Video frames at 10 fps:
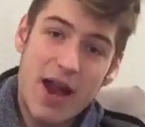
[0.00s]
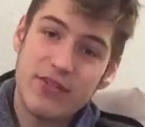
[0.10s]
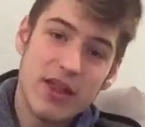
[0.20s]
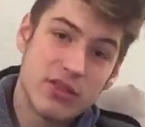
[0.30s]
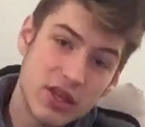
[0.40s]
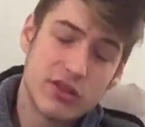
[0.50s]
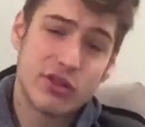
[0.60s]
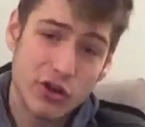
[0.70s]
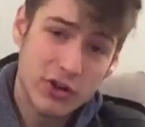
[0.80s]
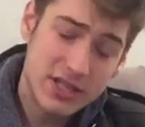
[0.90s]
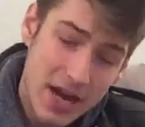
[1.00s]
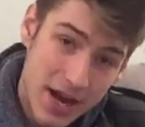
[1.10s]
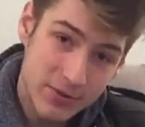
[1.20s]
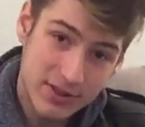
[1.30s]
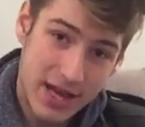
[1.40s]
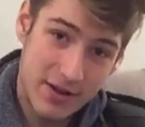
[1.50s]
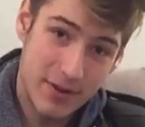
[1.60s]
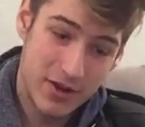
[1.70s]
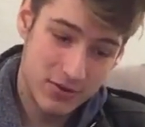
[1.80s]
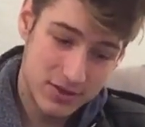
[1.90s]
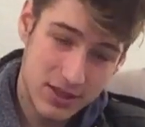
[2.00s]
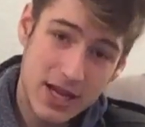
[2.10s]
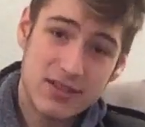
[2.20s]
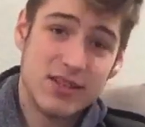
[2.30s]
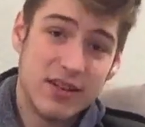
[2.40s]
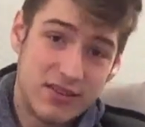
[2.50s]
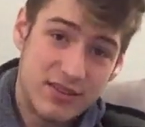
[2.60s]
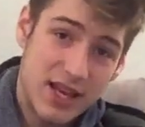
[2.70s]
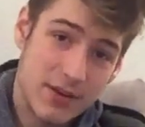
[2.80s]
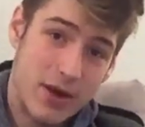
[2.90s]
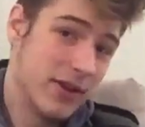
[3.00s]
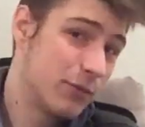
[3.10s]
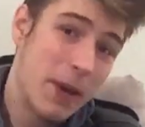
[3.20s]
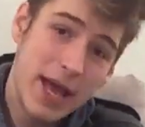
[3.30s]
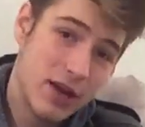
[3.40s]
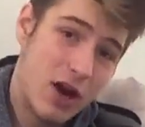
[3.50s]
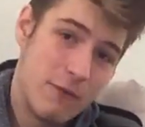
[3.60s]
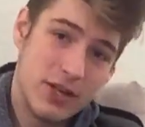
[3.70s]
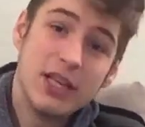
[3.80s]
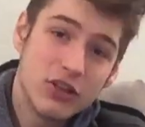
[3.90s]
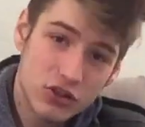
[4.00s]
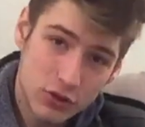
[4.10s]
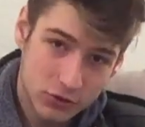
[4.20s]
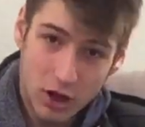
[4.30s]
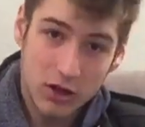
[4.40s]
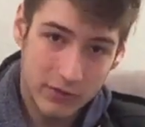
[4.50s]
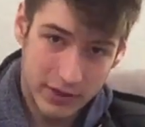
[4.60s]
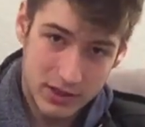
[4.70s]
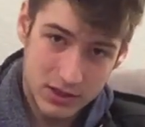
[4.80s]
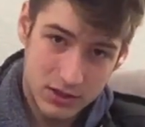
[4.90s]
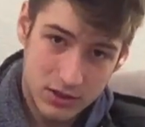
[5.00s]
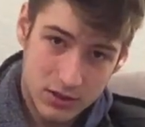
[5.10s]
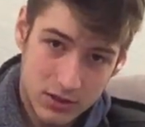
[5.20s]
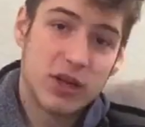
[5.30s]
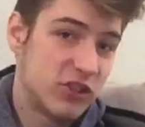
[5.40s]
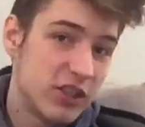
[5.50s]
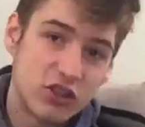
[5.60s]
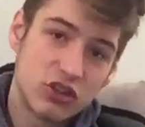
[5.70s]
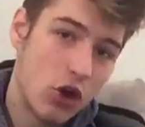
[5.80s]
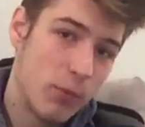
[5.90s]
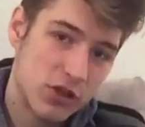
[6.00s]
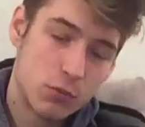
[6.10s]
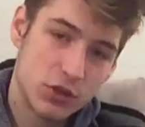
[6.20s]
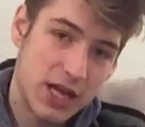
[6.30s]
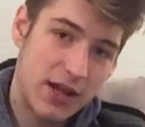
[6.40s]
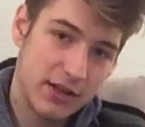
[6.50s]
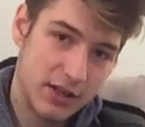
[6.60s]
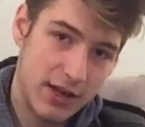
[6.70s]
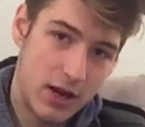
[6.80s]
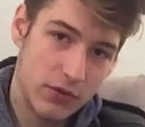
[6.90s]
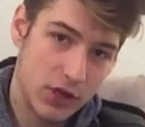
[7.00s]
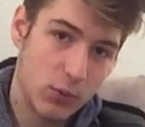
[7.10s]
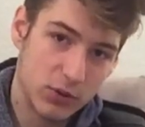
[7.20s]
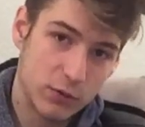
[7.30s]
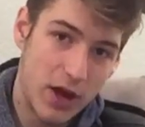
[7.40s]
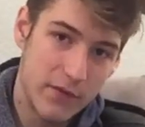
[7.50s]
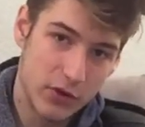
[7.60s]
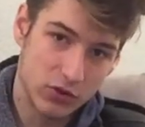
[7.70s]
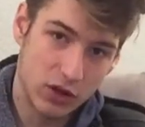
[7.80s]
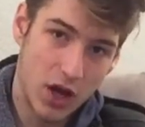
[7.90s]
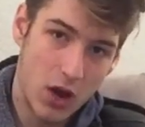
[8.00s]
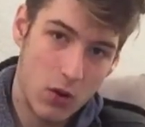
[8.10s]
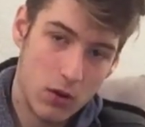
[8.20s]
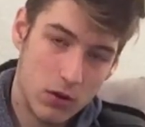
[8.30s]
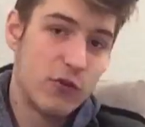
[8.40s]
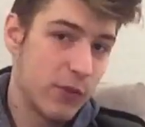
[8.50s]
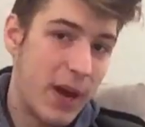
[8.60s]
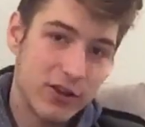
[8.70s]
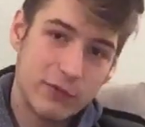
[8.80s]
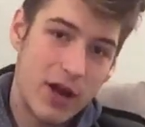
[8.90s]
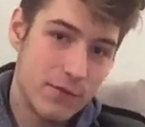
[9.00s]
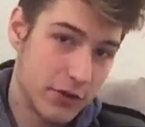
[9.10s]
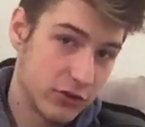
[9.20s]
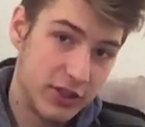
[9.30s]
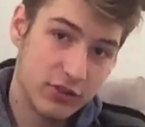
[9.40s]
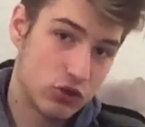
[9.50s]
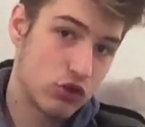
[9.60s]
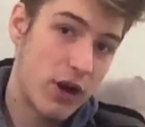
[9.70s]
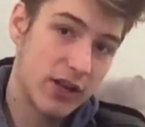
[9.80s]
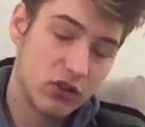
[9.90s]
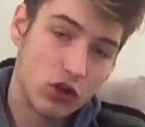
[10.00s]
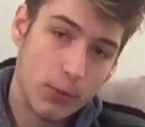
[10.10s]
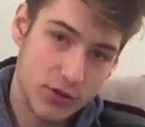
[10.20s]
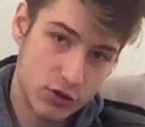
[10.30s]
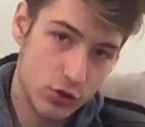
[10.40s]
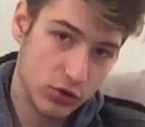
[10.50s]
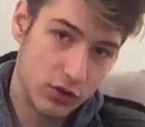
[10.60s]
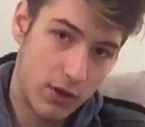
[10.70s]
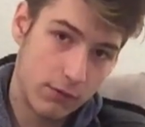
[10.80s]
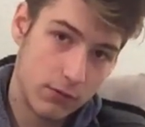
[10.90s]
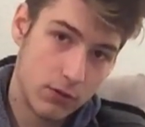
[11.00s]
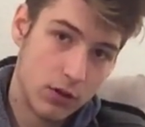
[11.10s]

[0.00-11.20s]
and then think 30 times that amount. It's an insane amount. It's paid off, and he deserves all of it. Because he is so much more talented now than he was 5 years ago. For the past 5 years, he has tried so much new stuff.